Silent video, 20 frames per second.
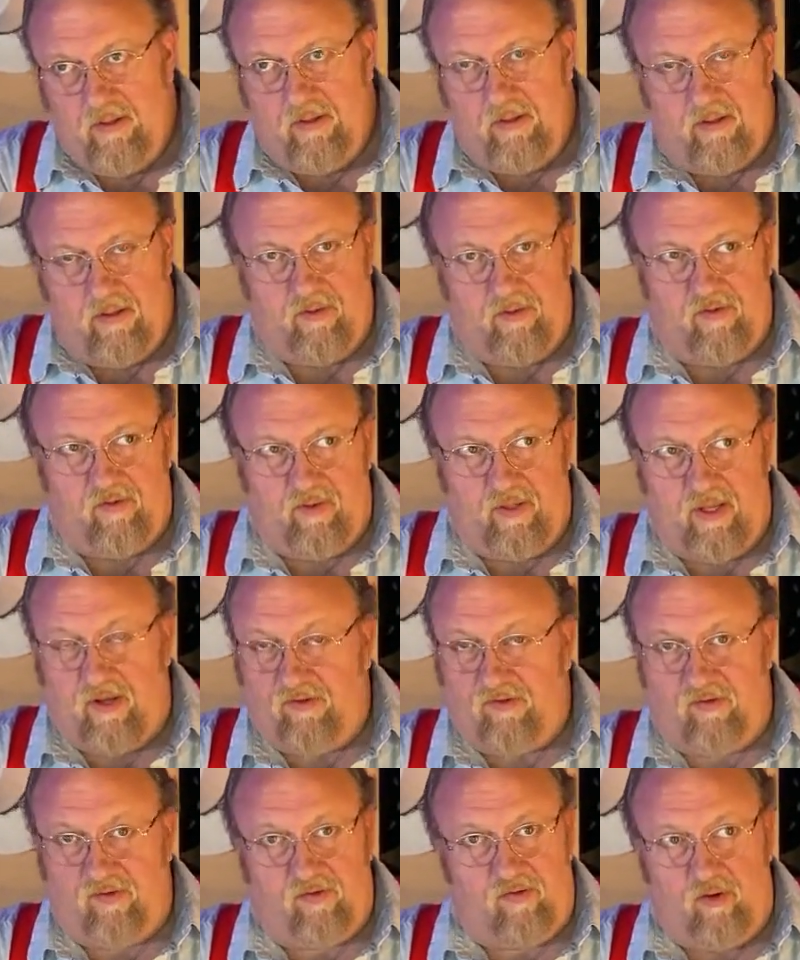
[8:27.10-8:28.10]
And
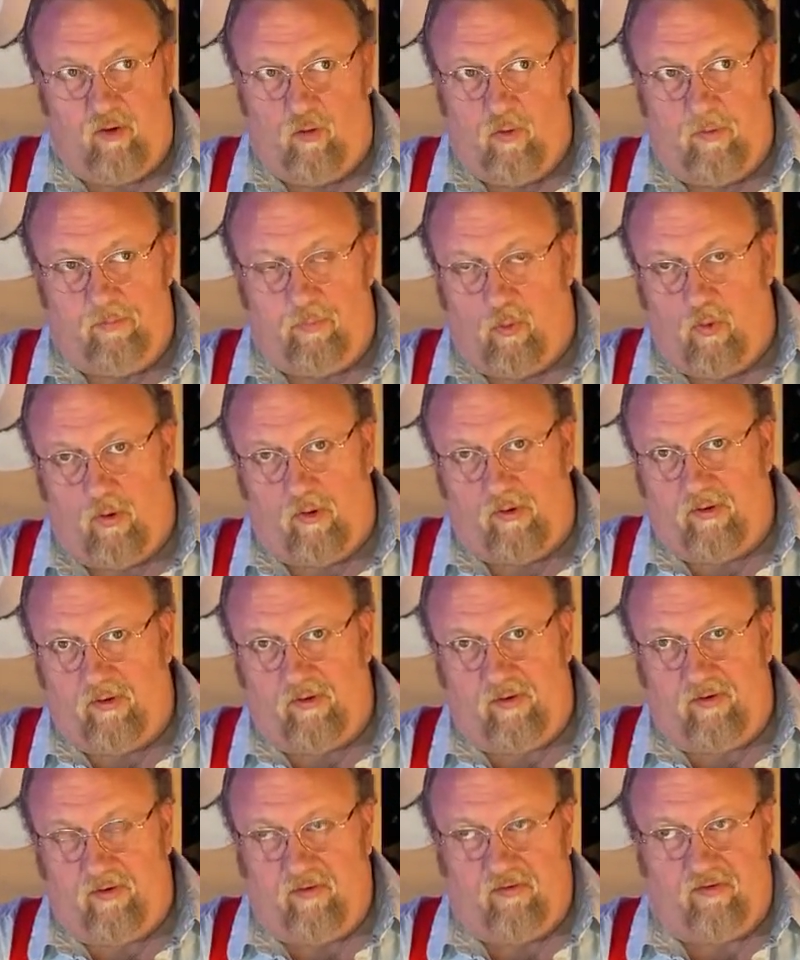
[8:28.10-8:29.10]
that's so important.
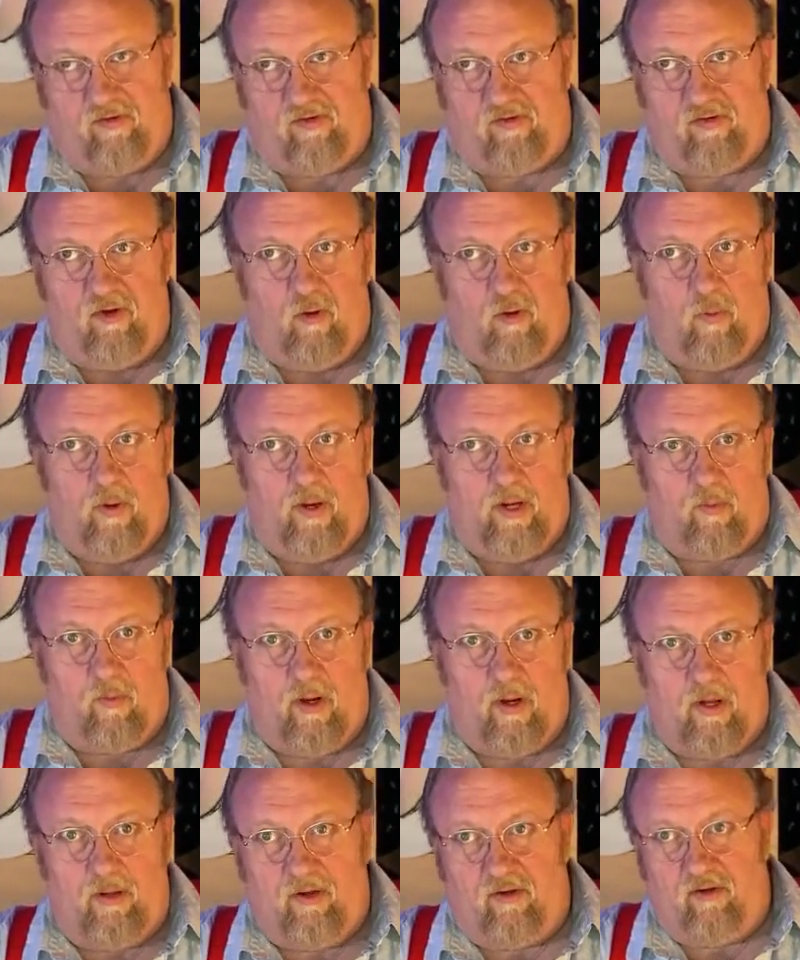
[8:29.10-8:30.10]
There's just no way
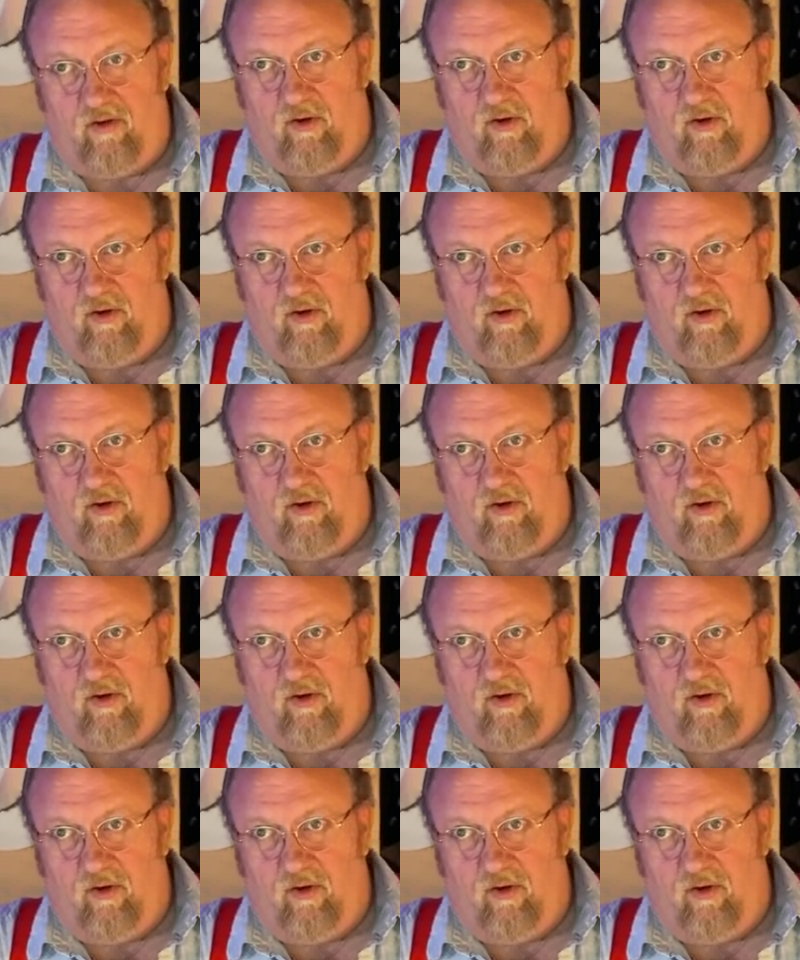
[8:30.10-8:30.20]
around it.